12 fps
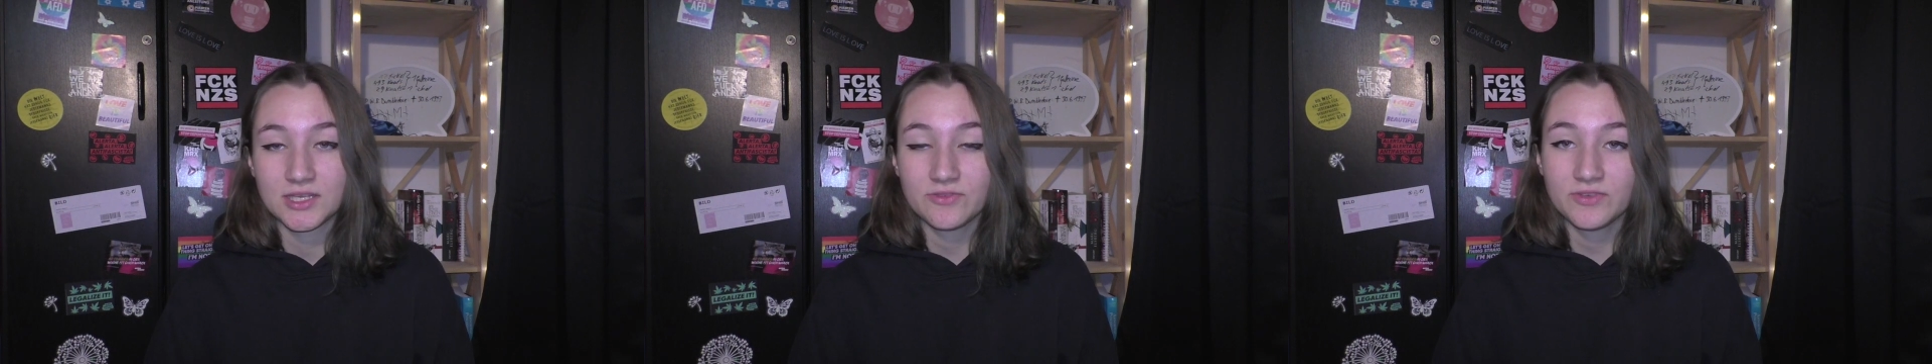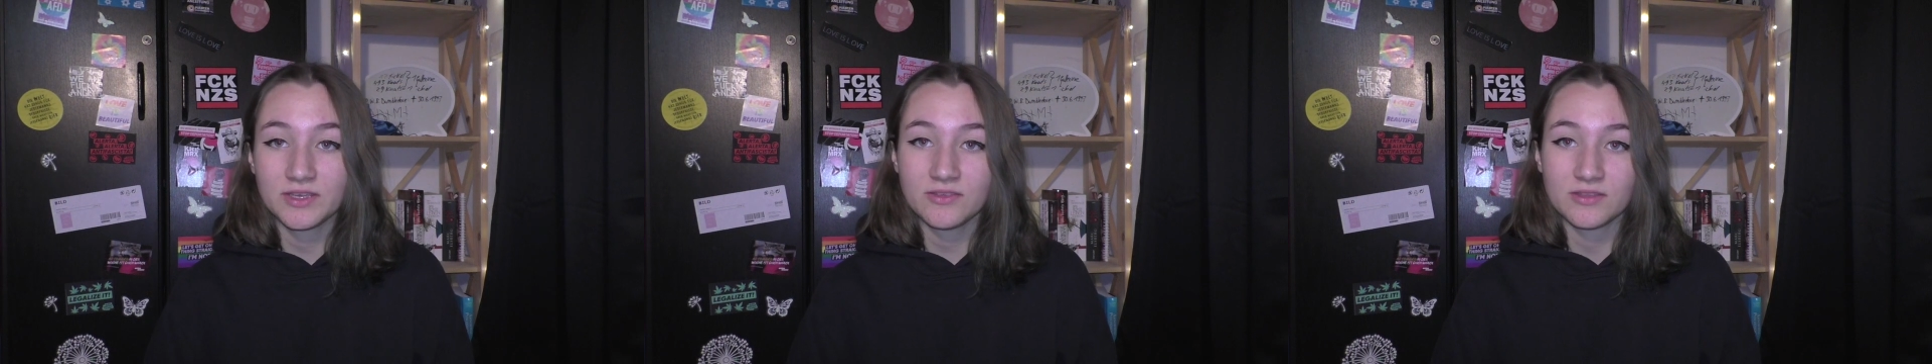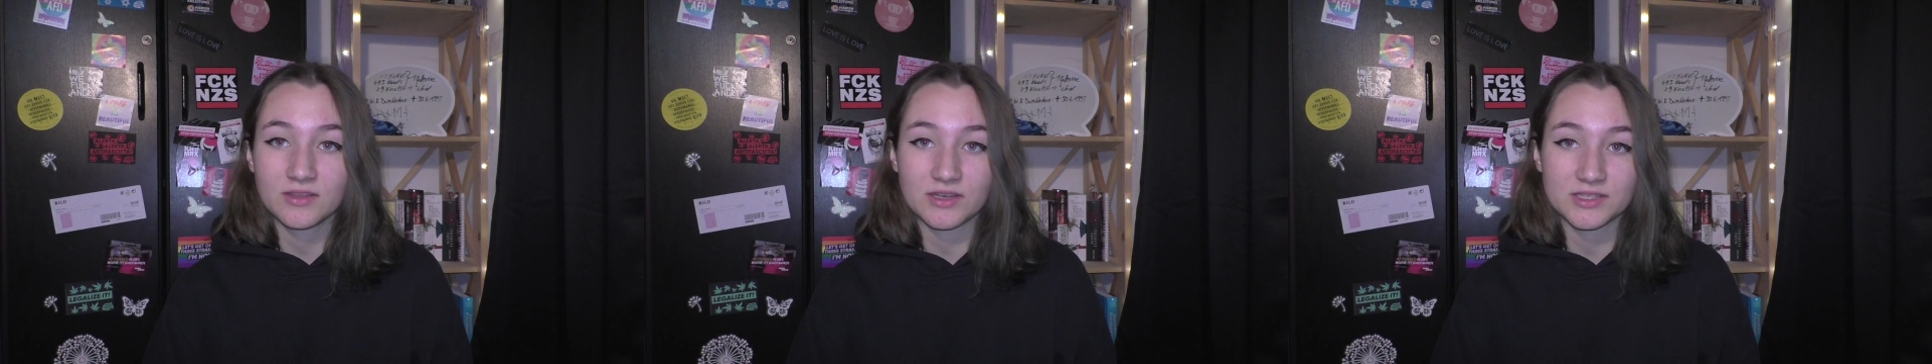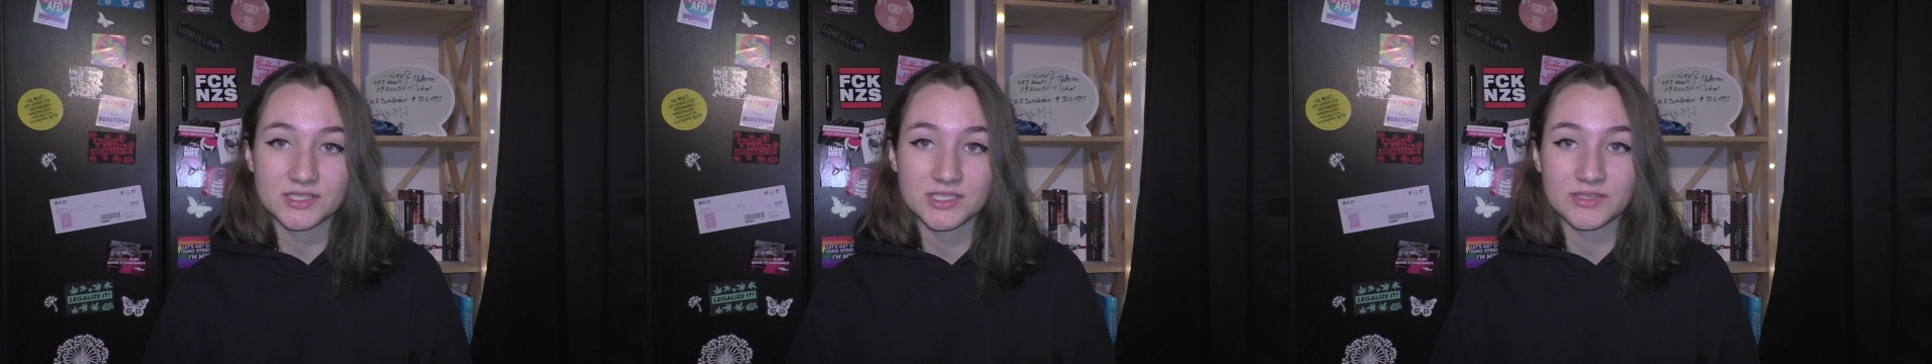giving
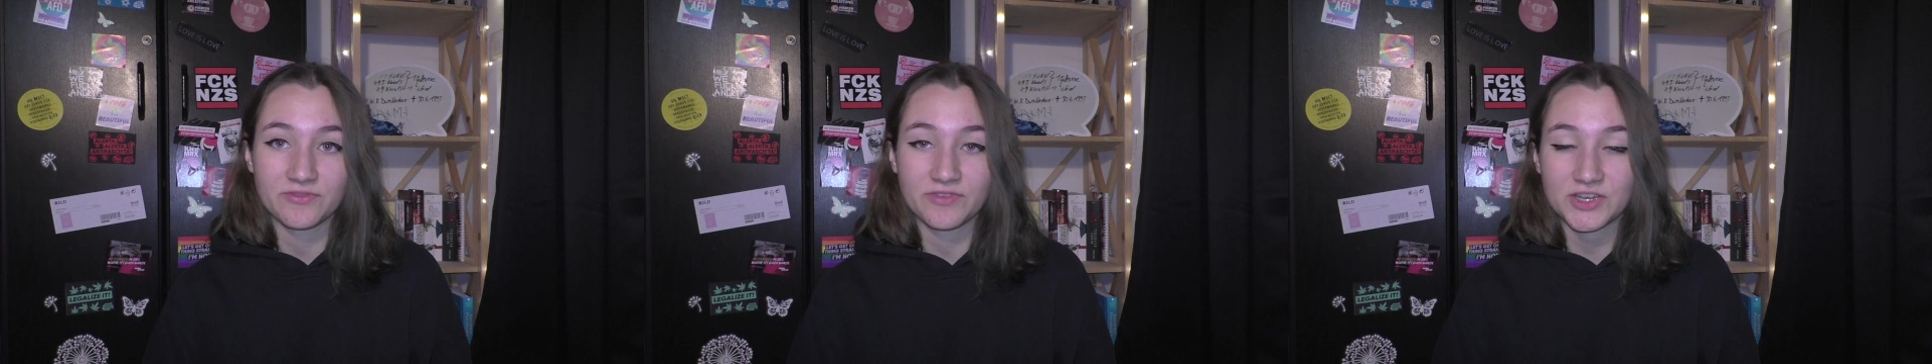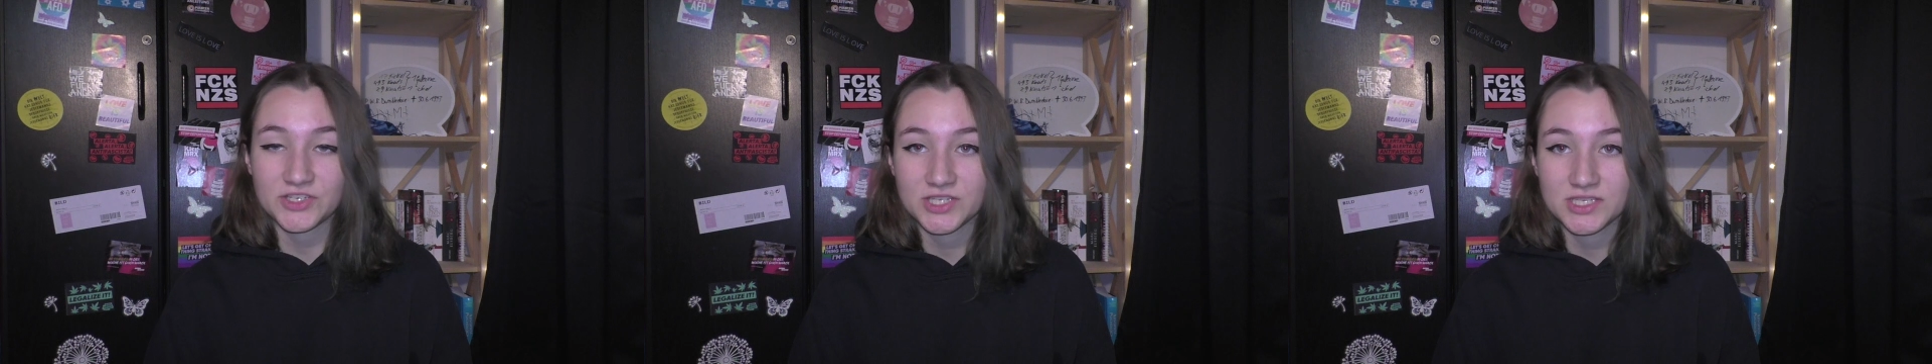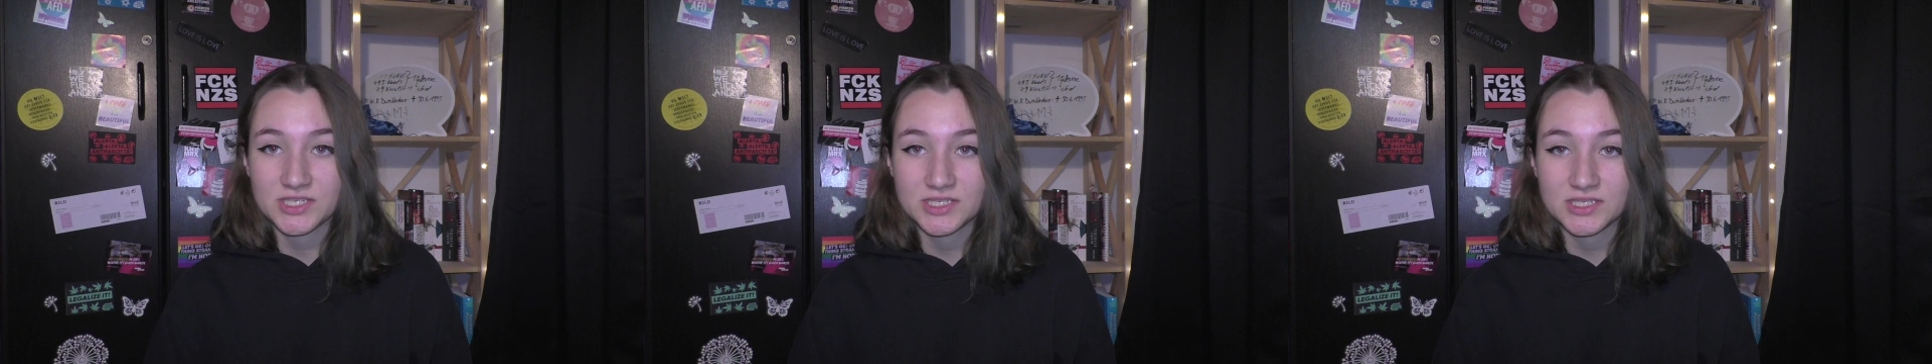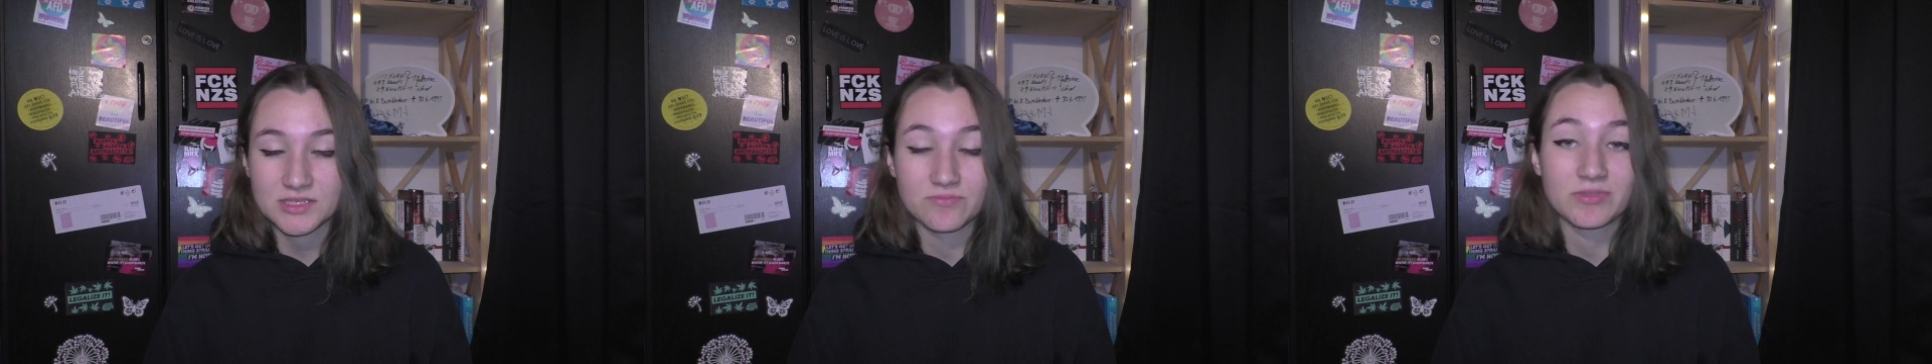Nazis and
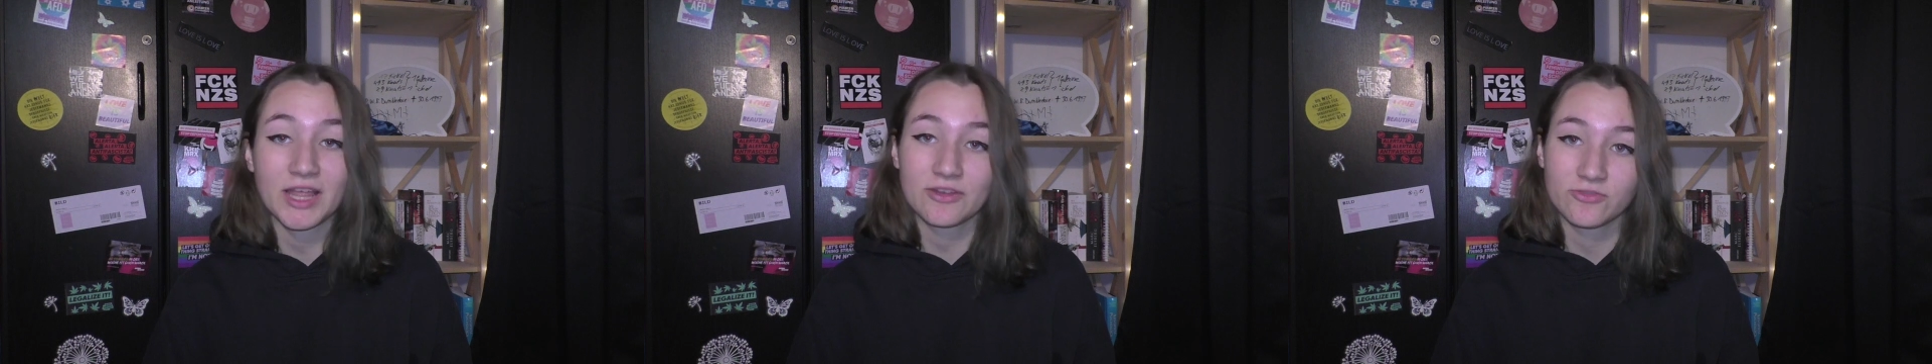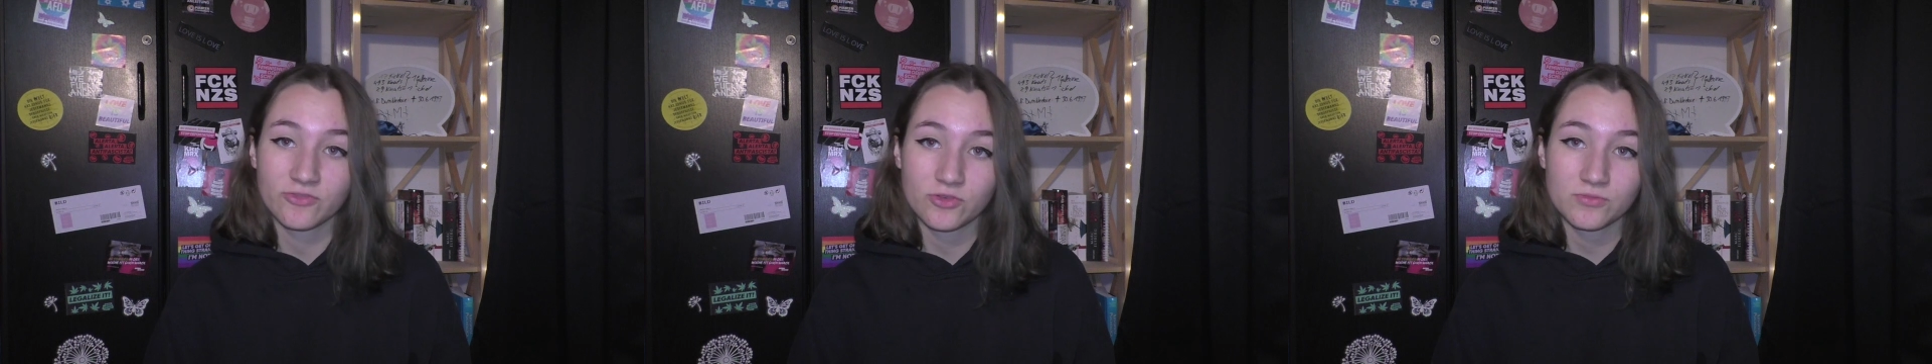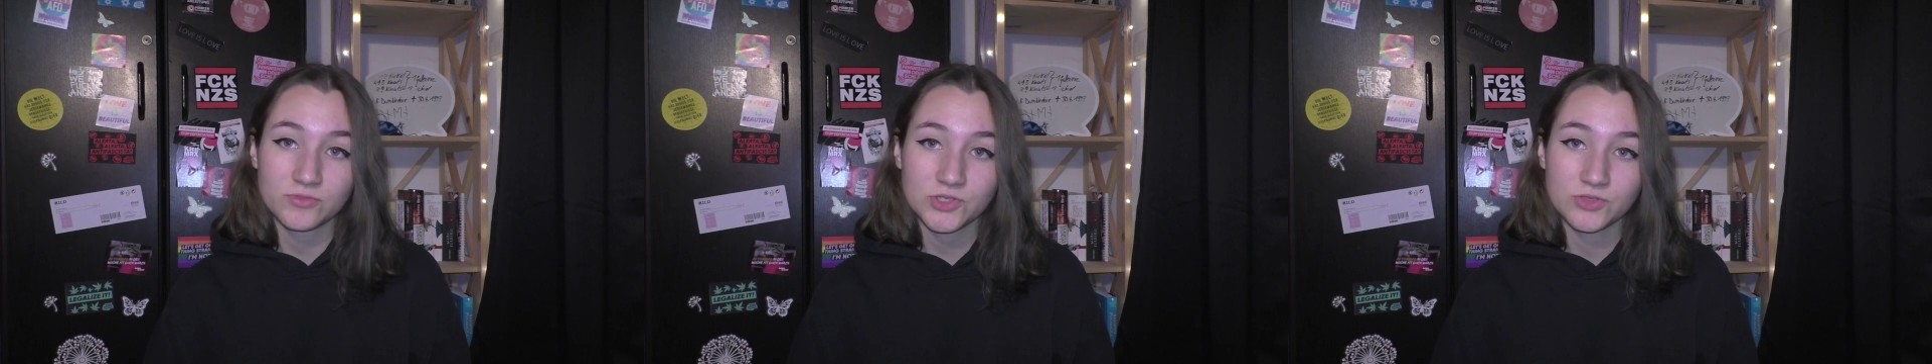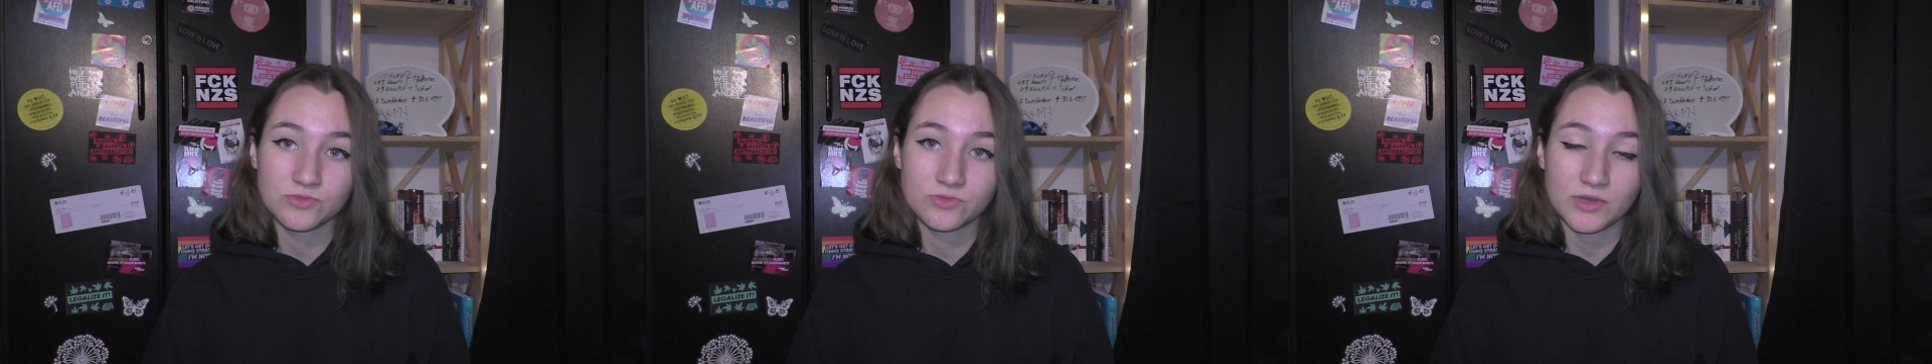fascists a platform
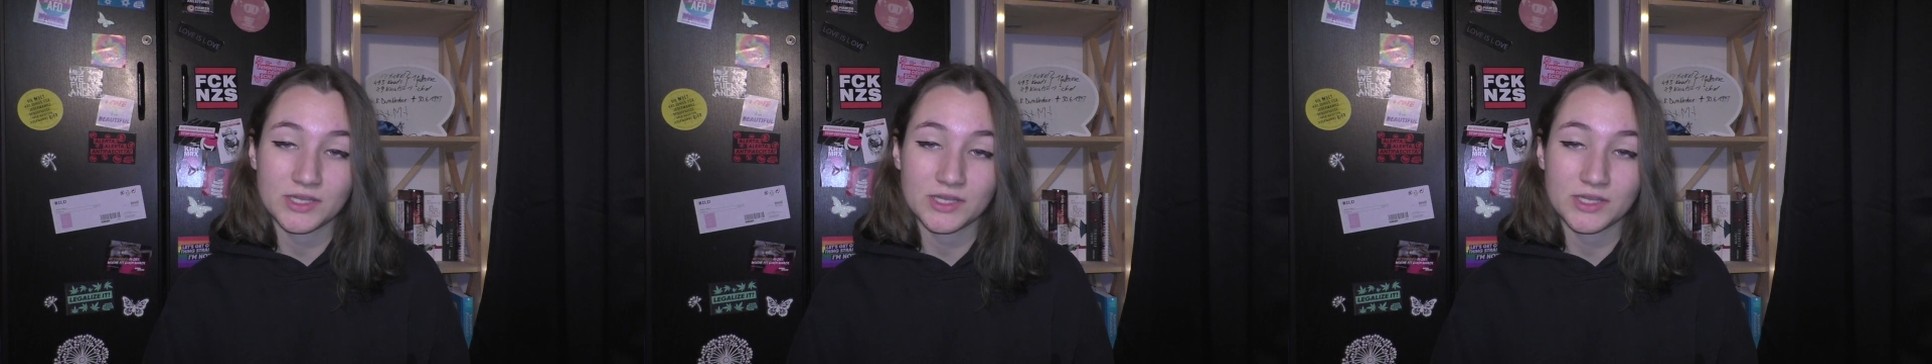to